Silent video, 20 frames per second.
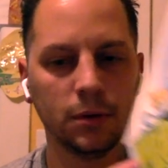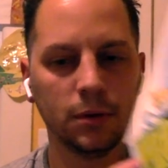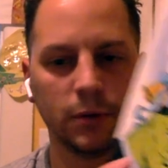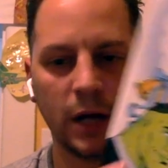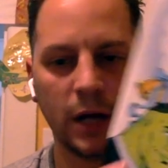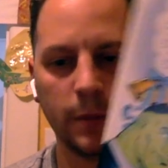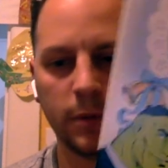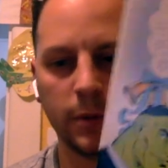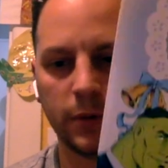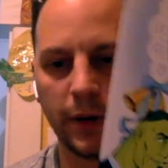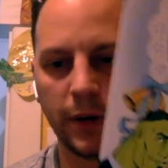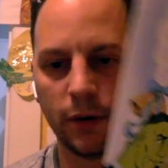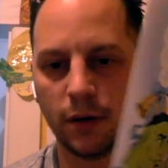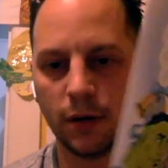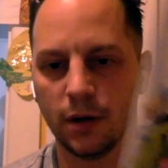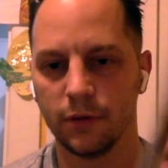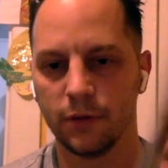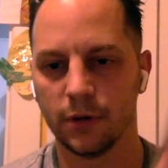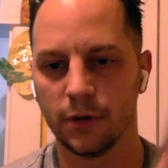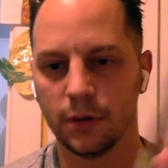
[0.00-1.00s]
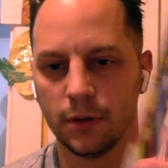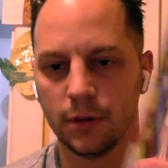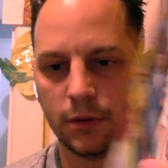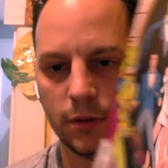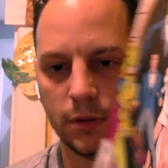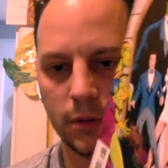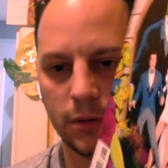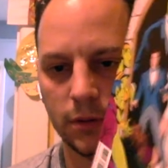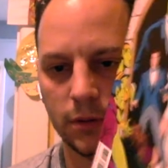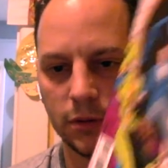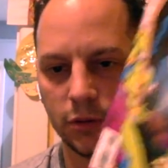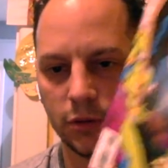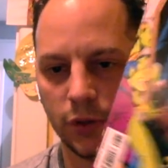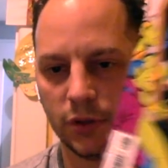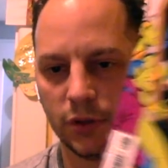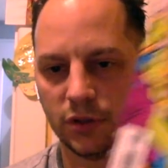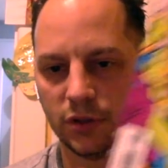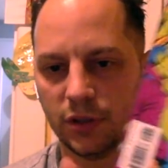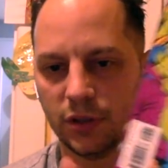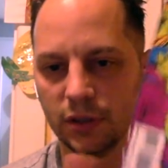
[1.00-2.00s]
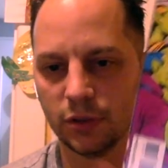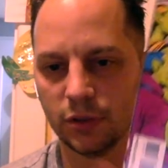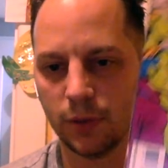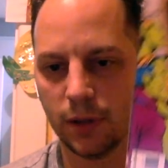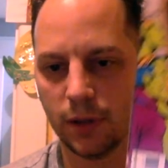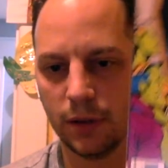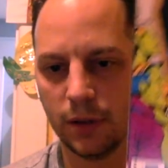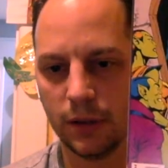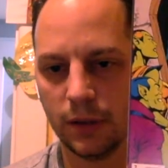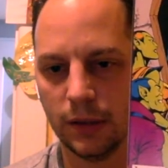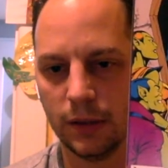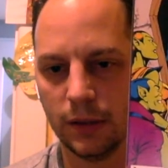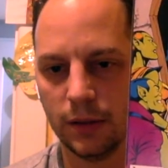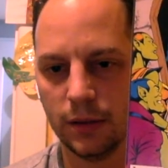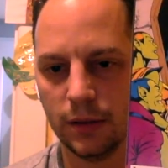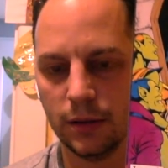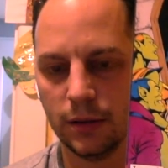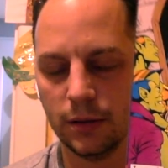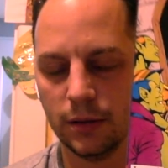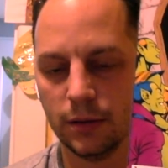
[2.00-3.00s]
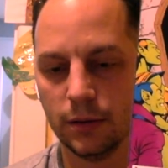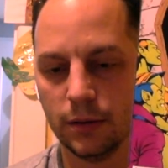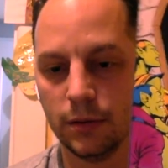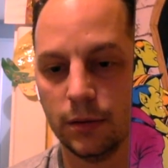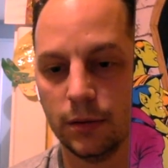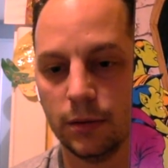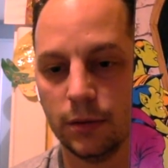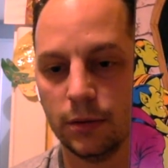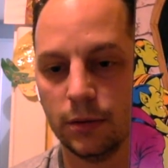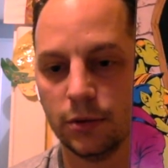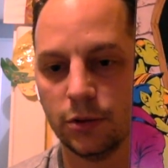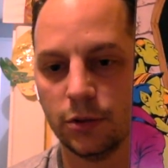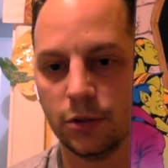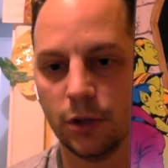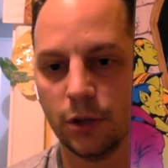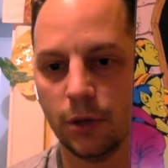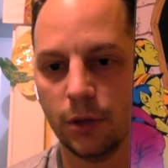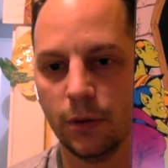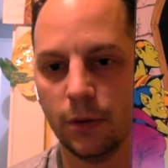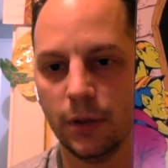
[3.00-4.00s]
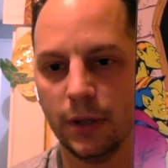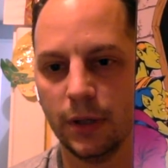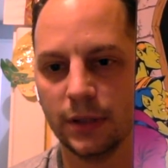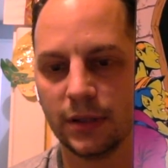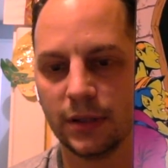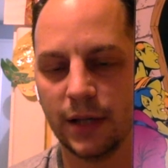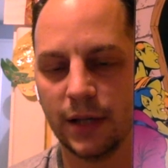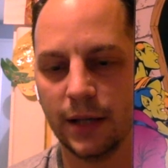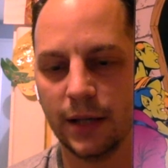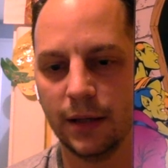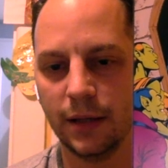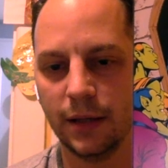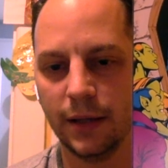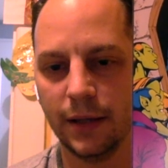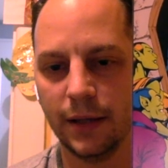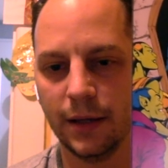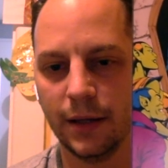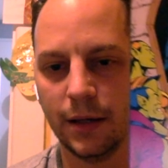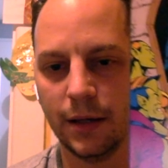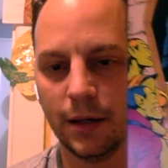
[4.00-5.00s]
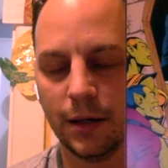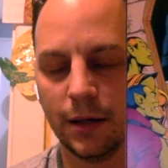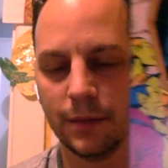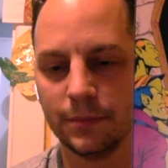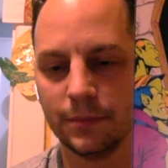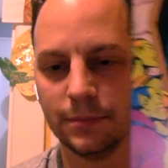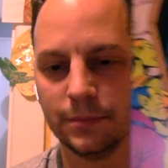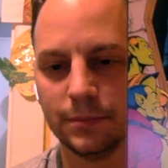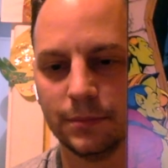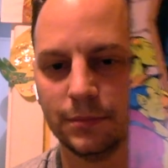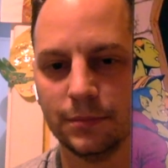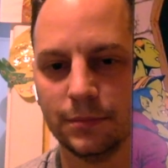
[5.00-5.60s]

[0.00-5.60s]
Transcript: a wraparound cover, as you can see as well. So it's kind of like a